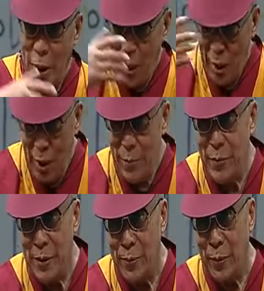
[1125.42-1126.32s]
there are
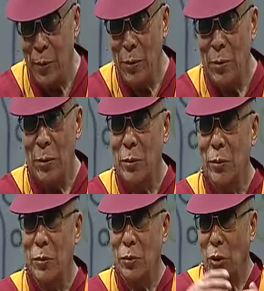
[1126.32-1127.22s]
people
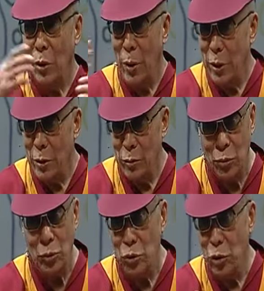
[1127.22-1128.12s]
who, don't about,
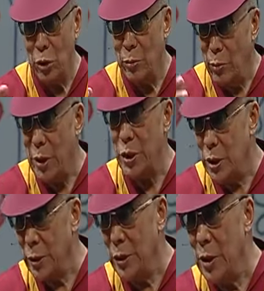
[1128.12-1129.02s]
who do not much
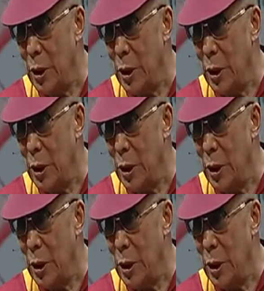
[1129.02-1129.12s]
concern